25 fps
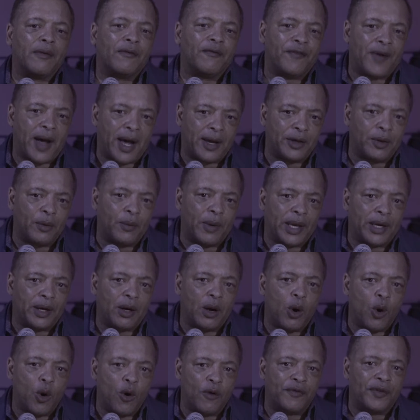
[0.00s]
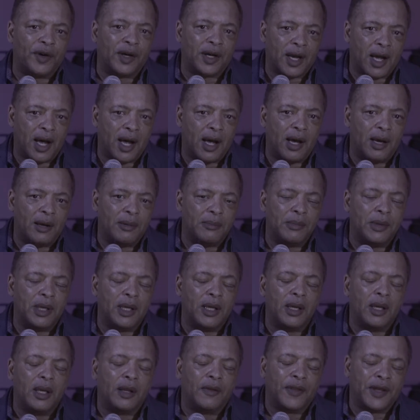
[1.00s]
find a way to overcome
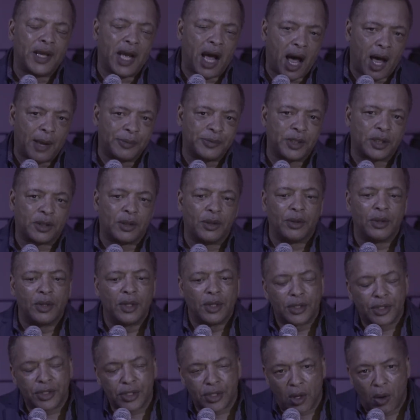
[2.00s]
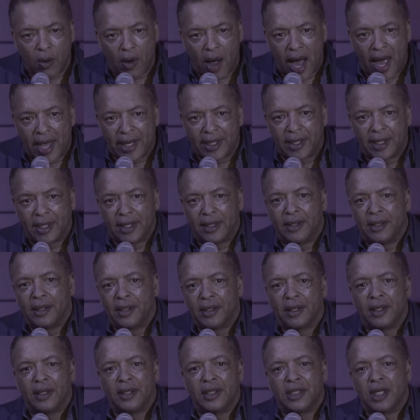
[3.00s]
the obstacle so I can
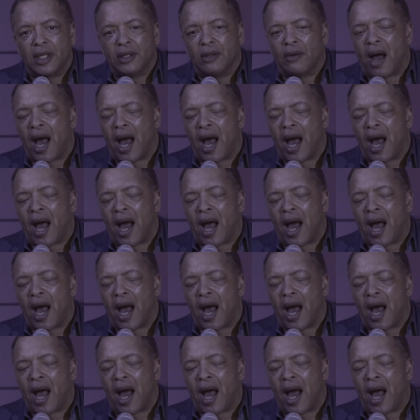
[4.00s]
continue?